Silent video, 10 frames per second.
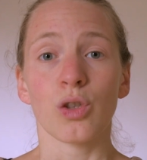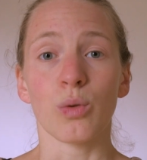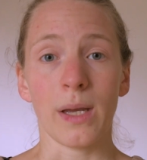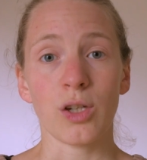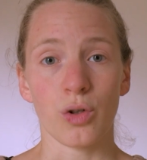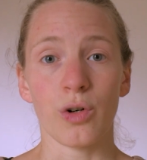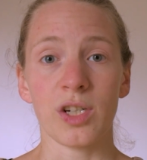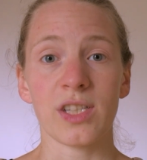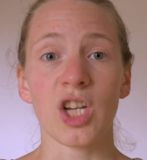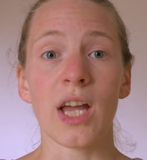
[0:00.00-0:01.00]
to make sure
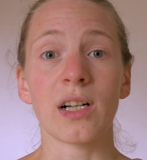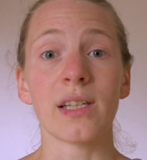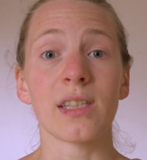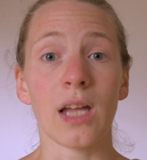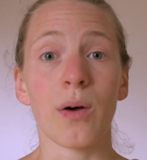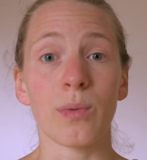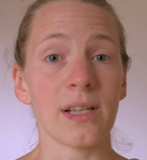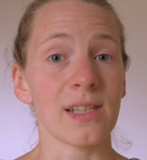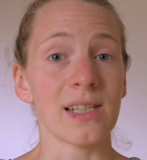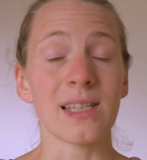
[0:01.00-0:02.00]
this channel is not
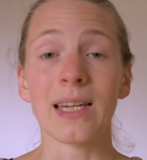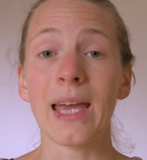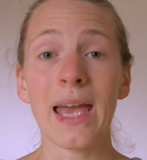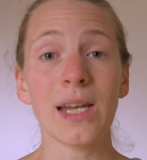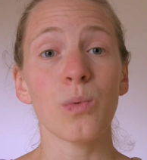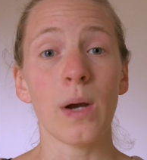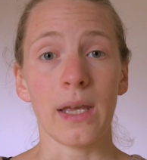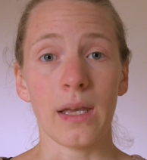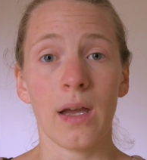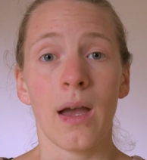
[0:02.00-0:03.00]
racist in any way.